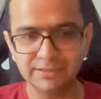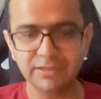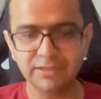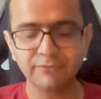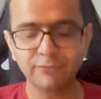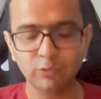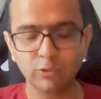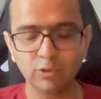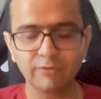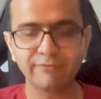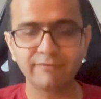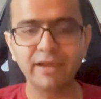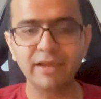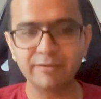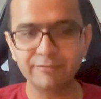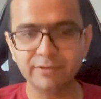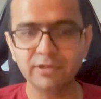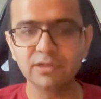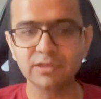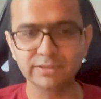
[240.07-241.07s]
say, 4 or
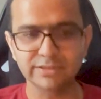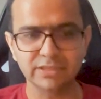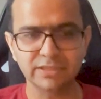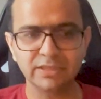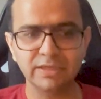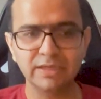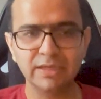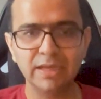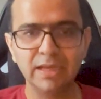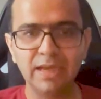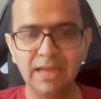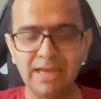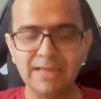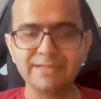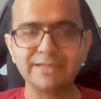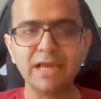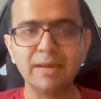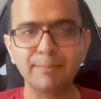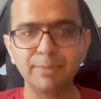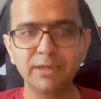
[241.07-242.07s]
5 years
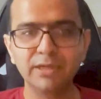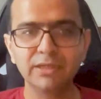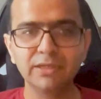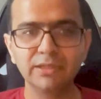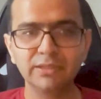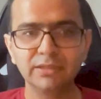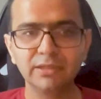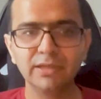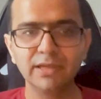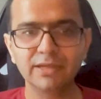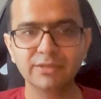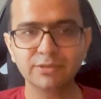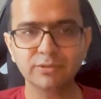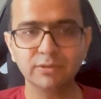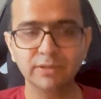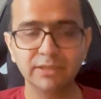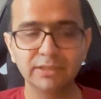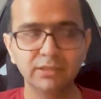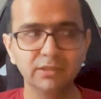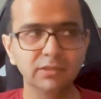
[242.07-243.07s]
has happened in
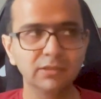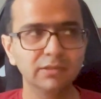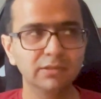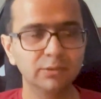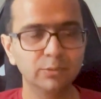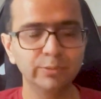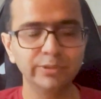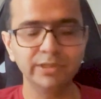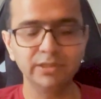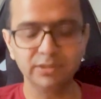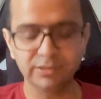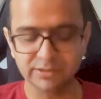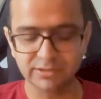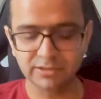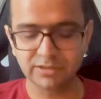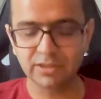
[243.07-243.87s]
the 2 years,